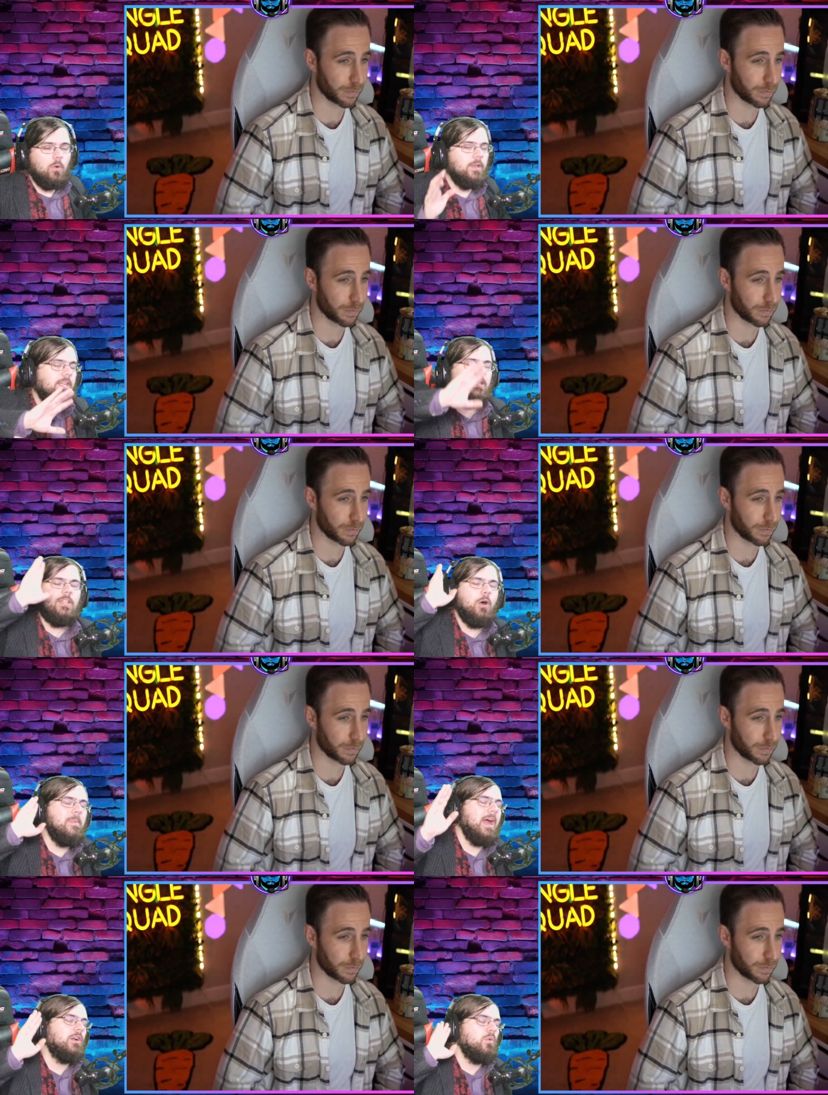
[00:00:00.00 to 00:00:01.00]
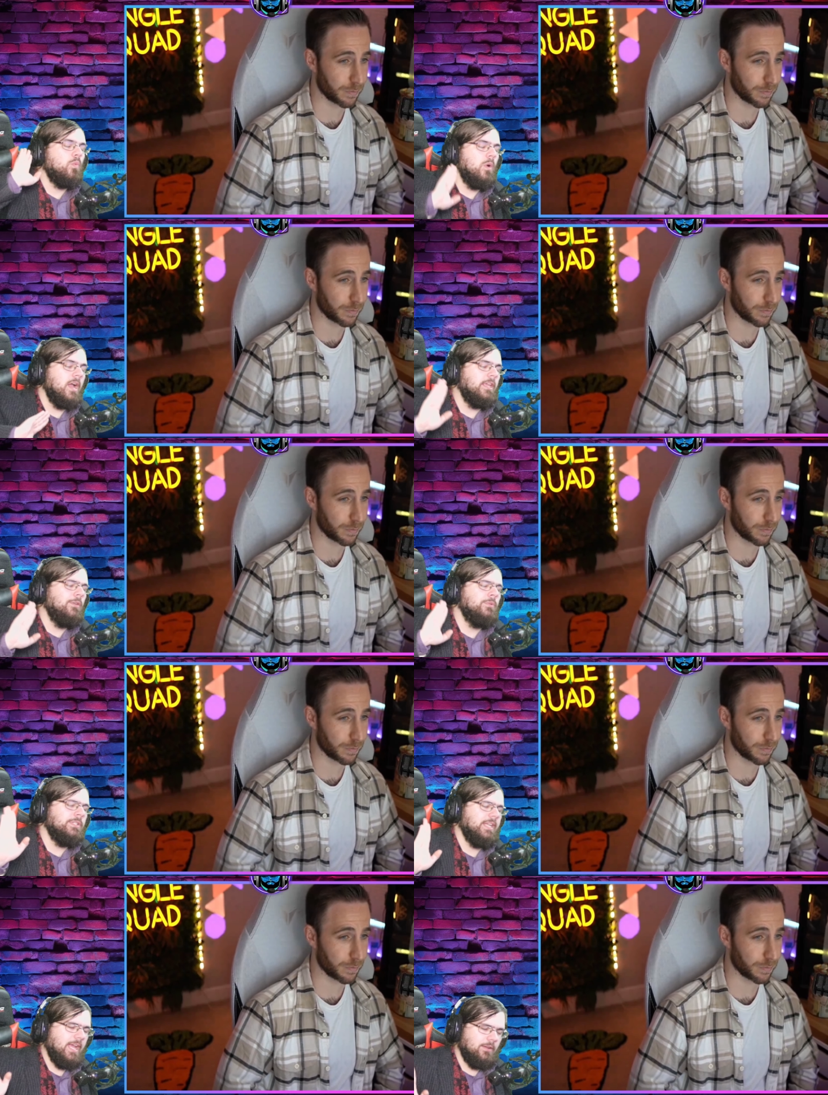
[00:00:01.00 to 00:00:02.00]
Speaker 1: no matter what you
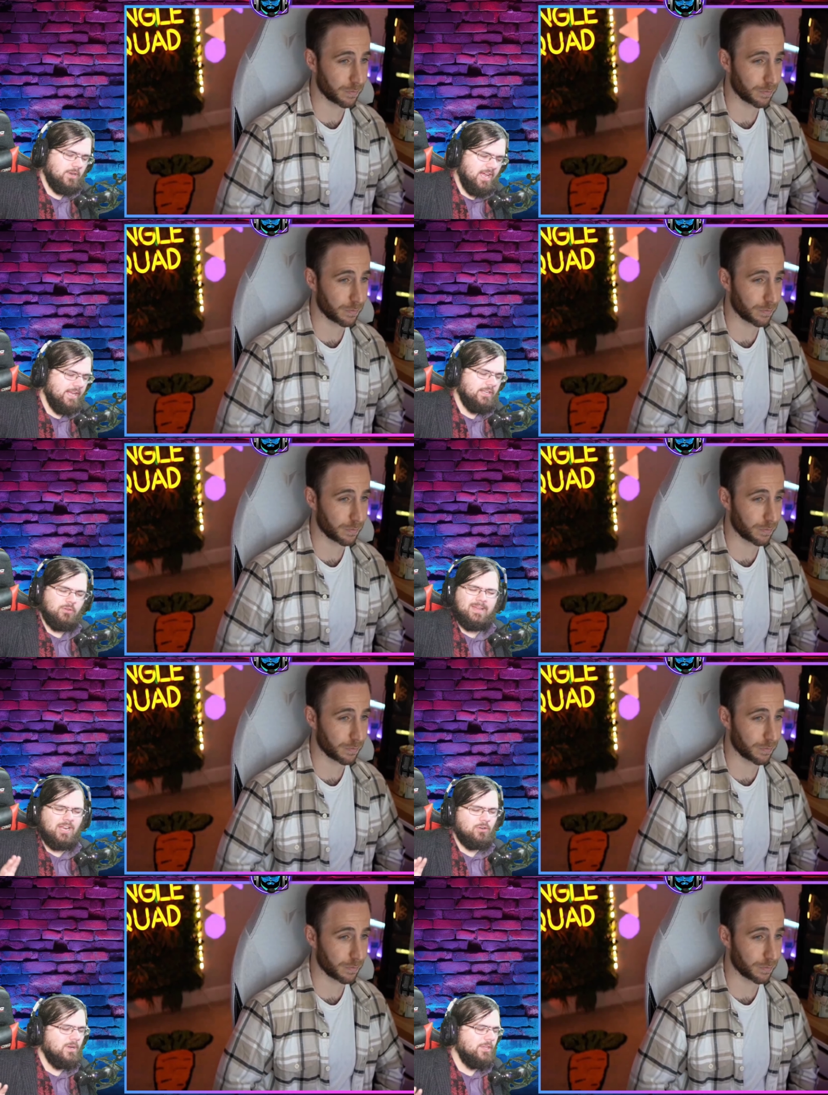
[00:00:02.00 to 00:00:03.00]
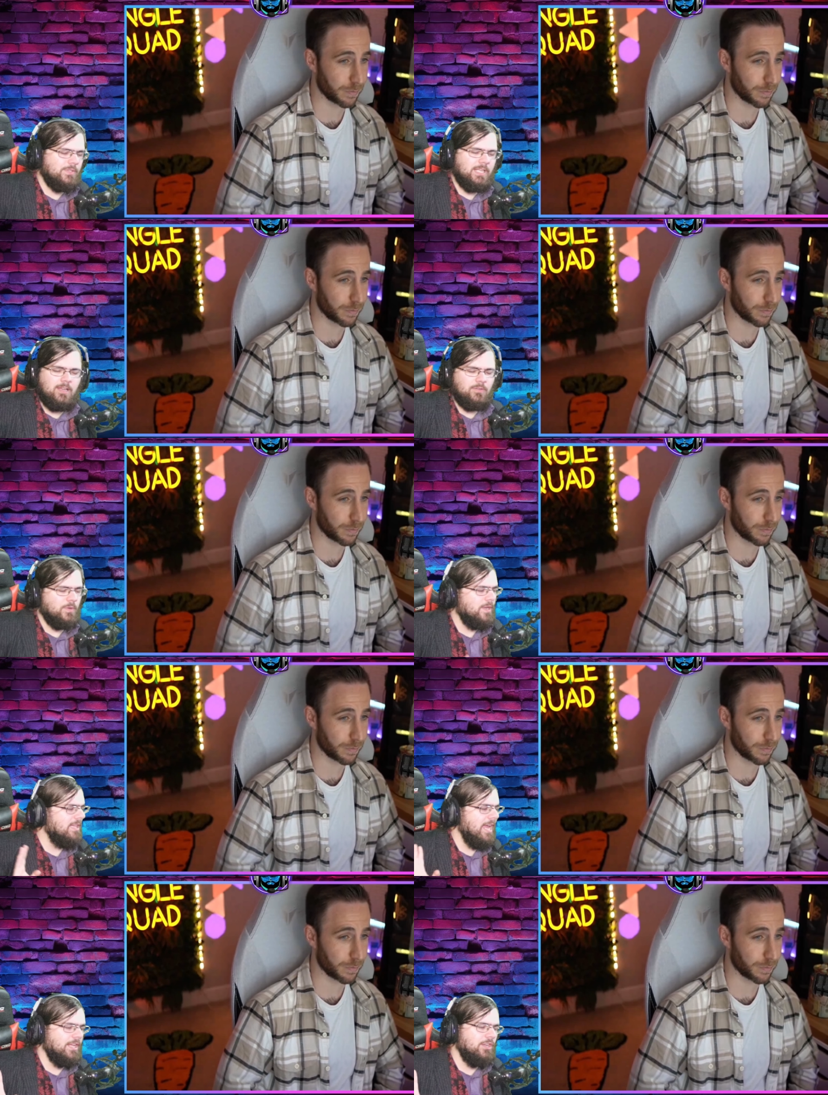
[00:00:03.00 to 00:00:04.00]
say right no matter what you say you
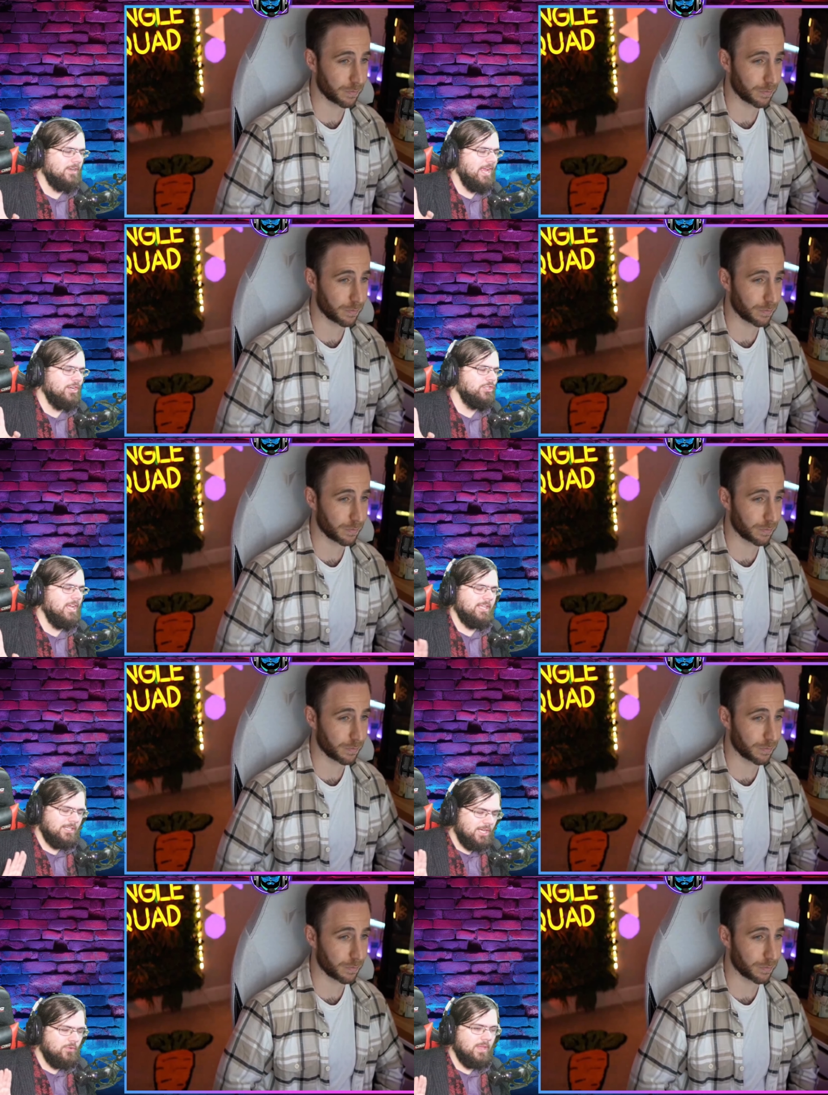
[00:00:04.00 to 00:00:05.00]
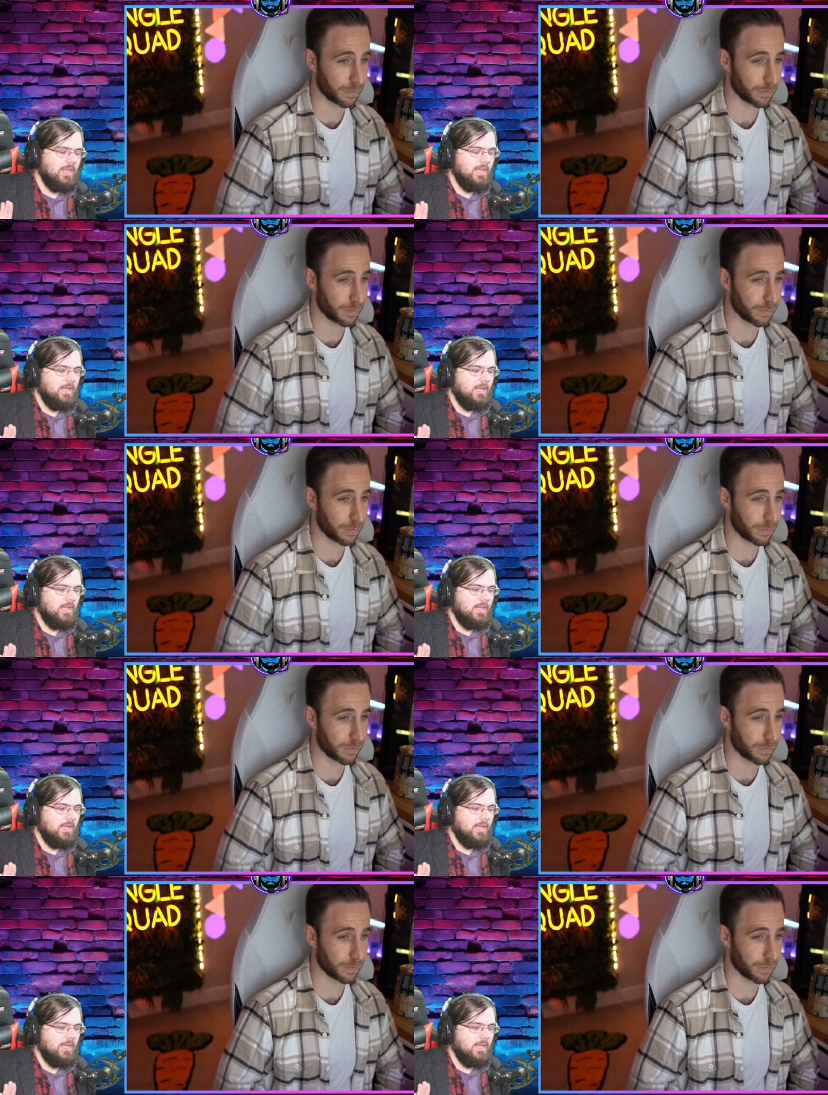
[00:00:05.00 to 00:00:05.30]
like Grenadier Jake you don't